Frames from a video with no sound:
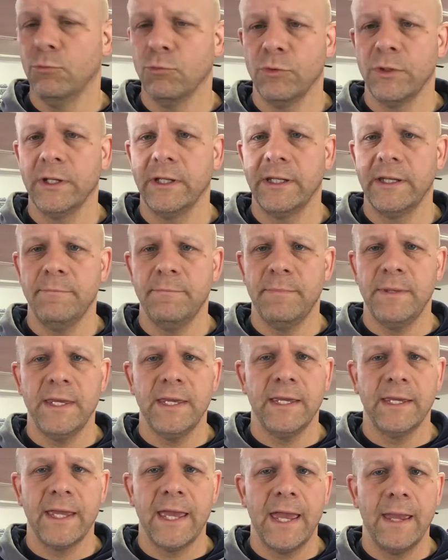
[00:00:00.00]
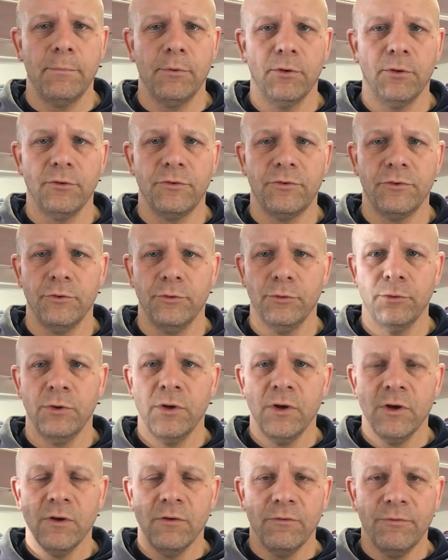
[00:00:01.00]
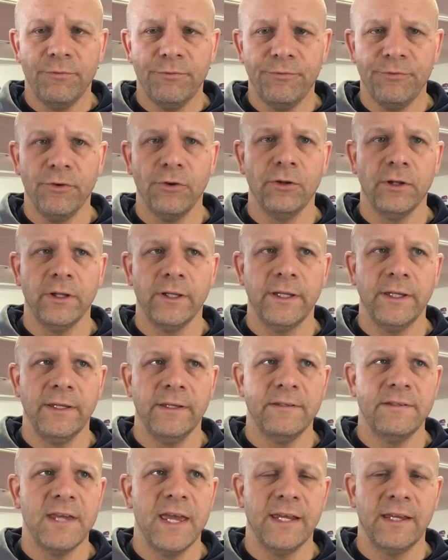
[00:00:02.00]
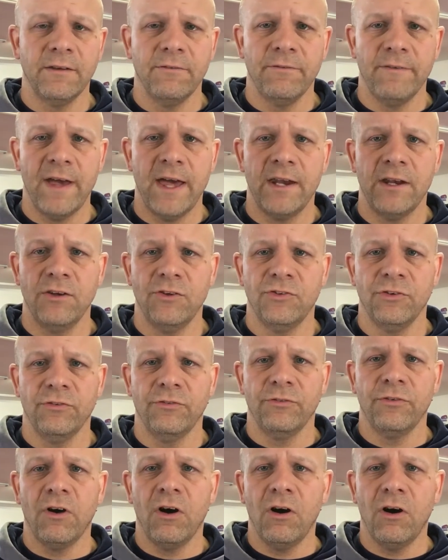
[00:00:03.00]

really being able to fully take advantage of